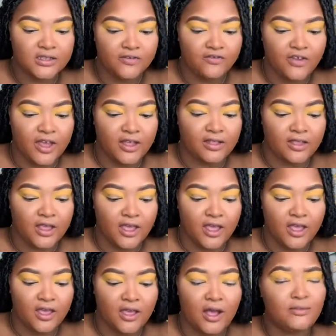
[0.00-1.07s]
fact
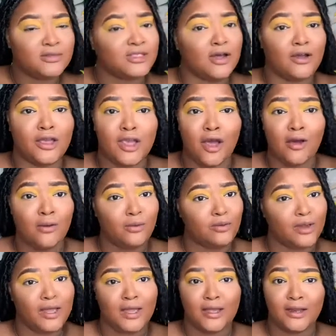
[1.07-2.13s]
that I'm talking y'all
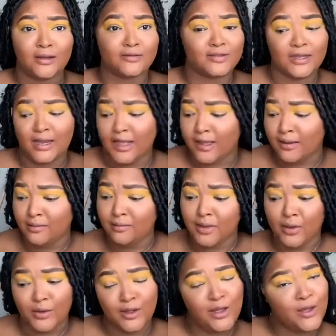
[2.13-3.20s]
head off today,
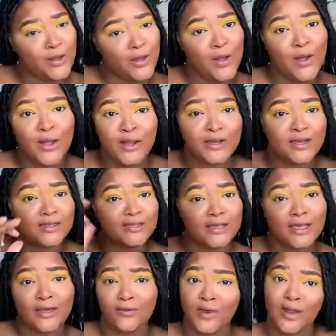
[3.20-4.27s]
but this will
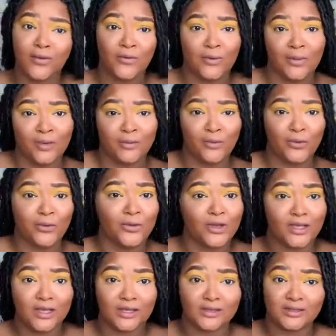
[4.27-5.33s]
get ready with me, boo,
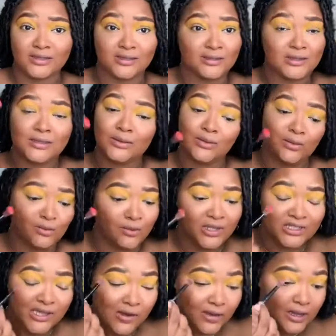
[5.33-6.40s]
because we
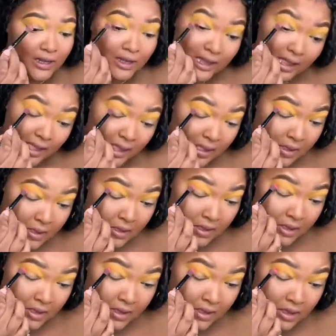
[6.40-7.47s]
talking a lot.
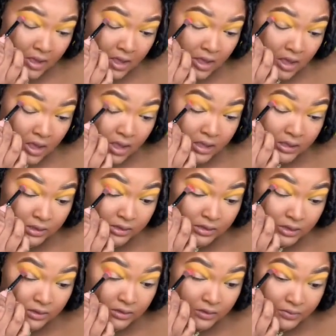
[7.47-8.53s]

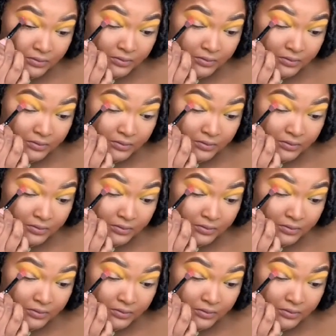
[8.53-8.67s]
So